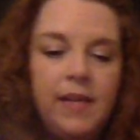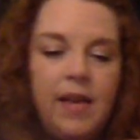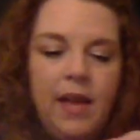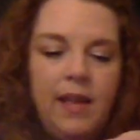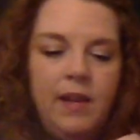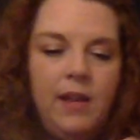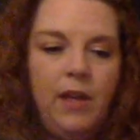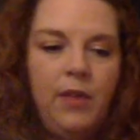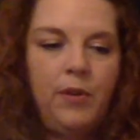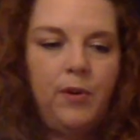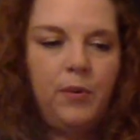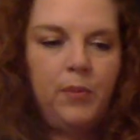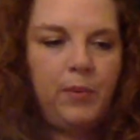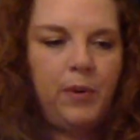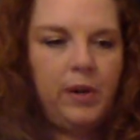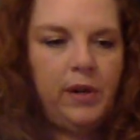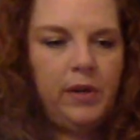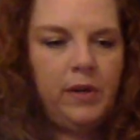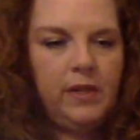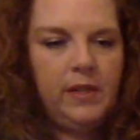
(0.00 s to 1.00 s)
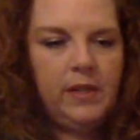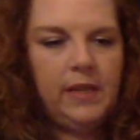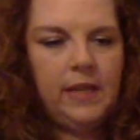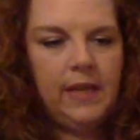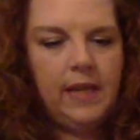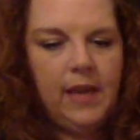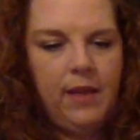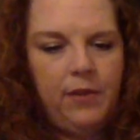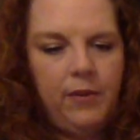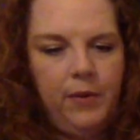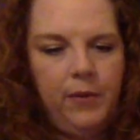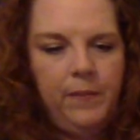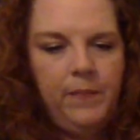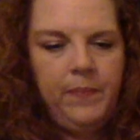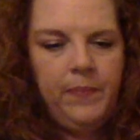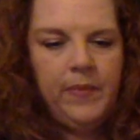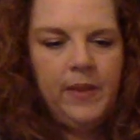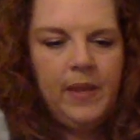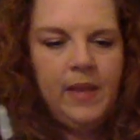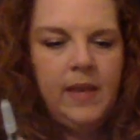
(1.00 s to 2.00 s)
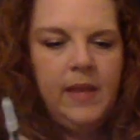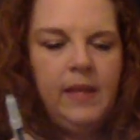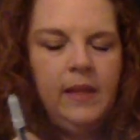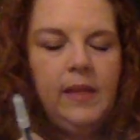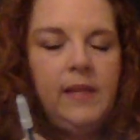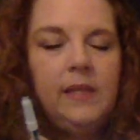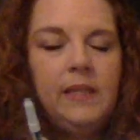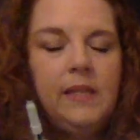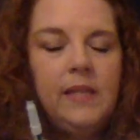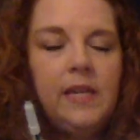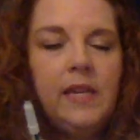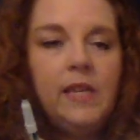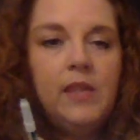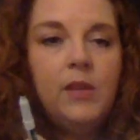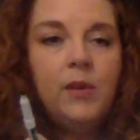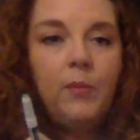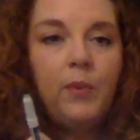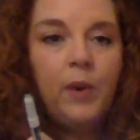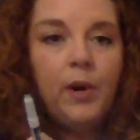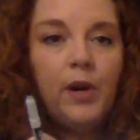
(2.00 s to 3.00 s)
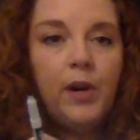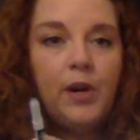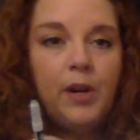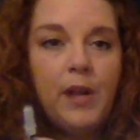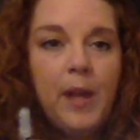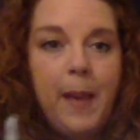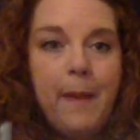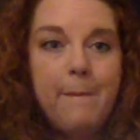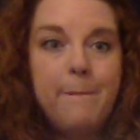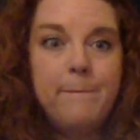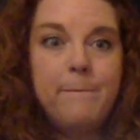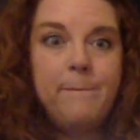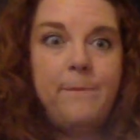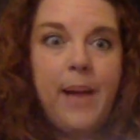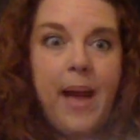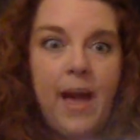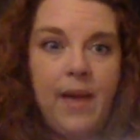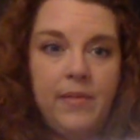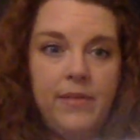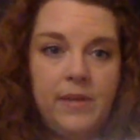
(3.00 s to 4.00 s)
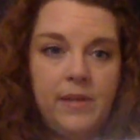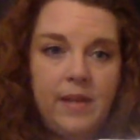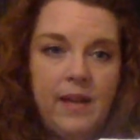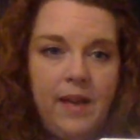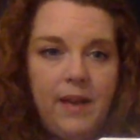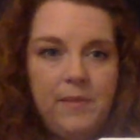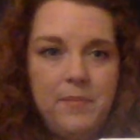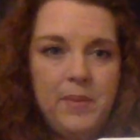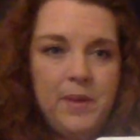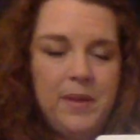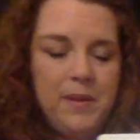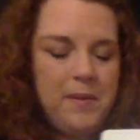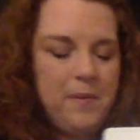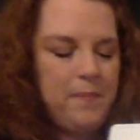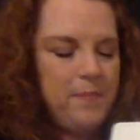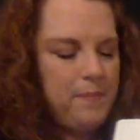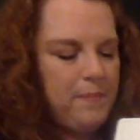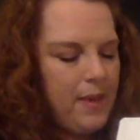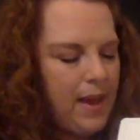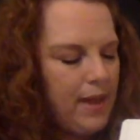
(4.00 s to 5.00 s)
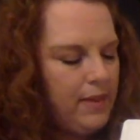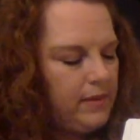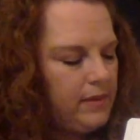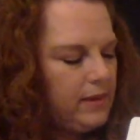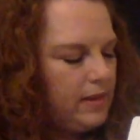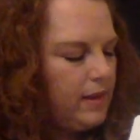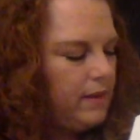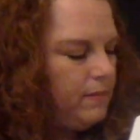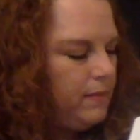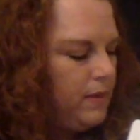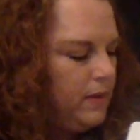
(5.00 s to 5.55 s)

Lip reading: another word together. Let's look at the word bathtub. Bathtub.